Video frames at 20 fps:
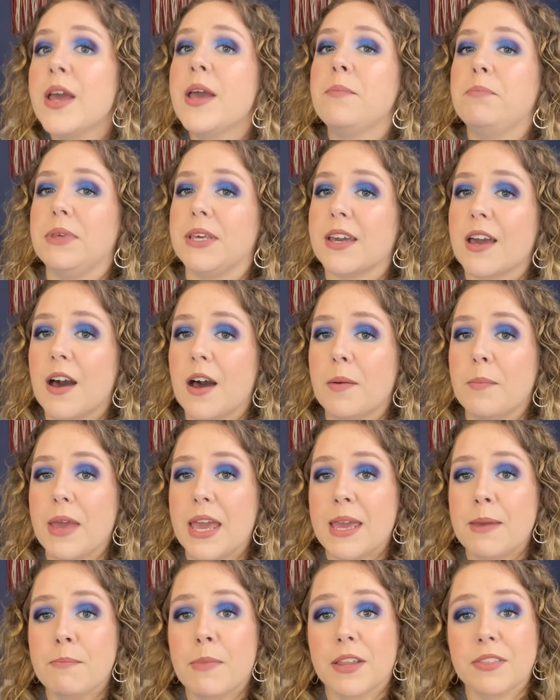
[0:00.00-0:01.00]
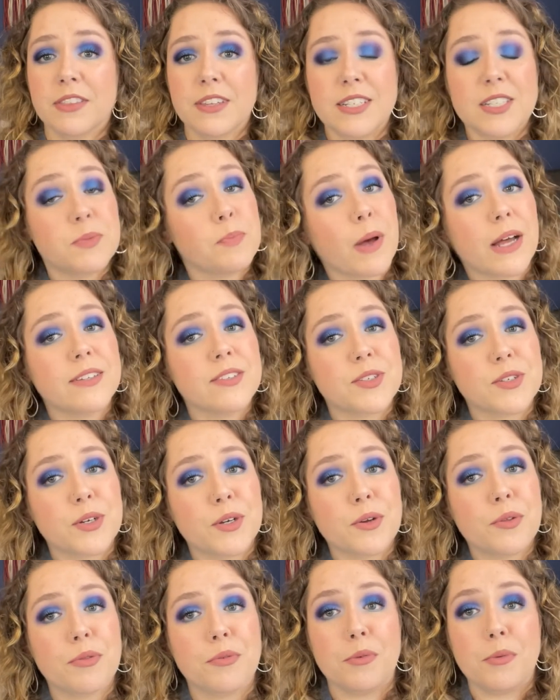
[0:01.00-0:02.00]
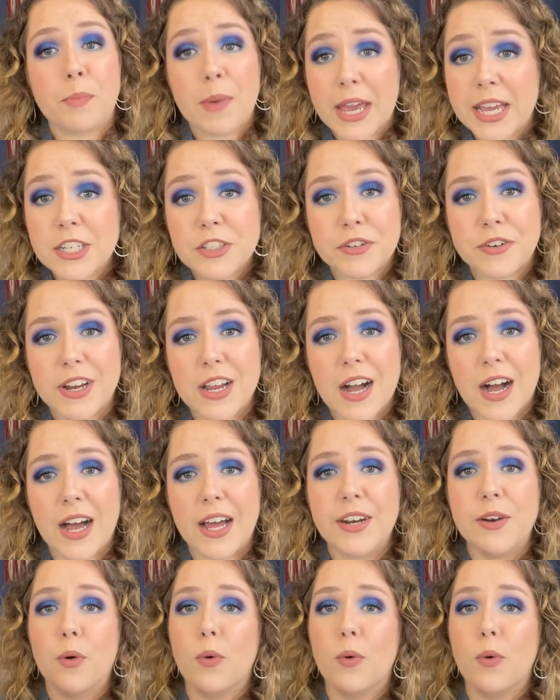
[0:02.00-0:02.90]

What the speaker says: become a monthly sponsor through Patreon,